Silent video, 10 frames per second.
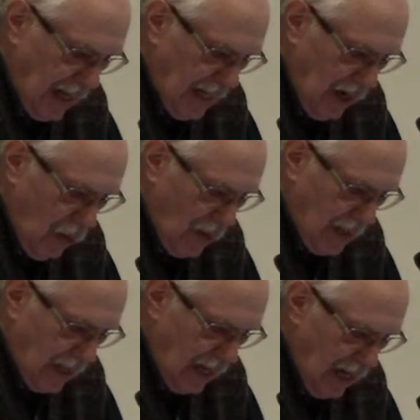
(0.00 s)
that there was
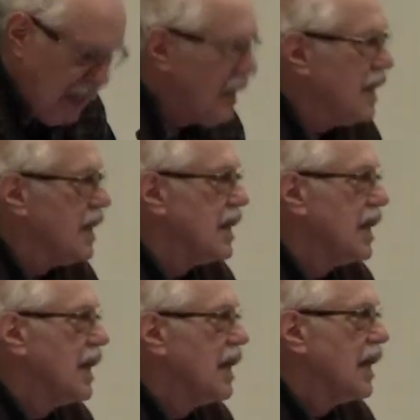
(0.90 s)
a conscious
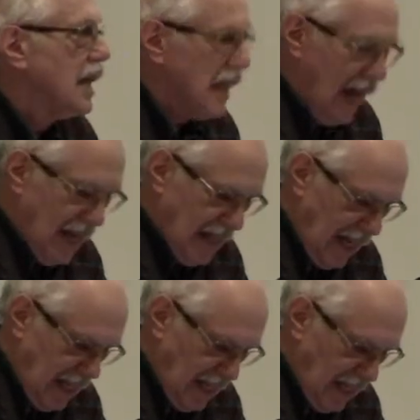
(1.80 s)
class
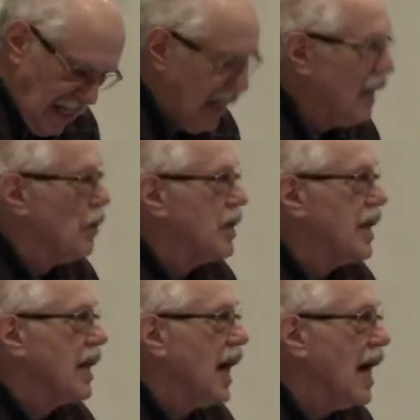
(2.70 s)
agency, there was
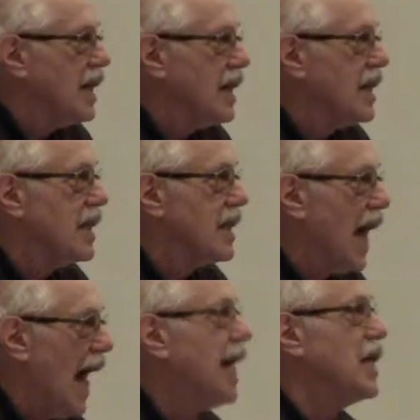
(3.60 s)
a conscious
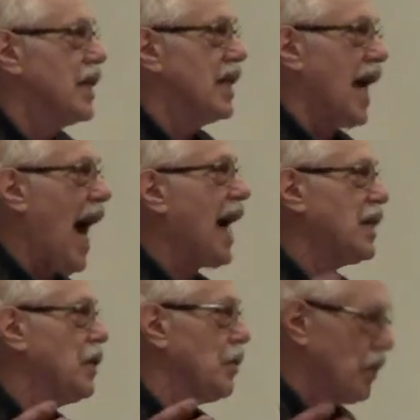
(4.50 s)
agent,
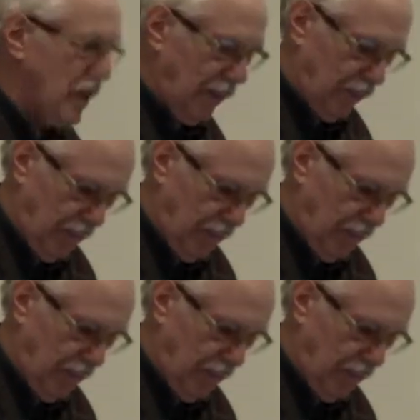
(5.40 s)
actors,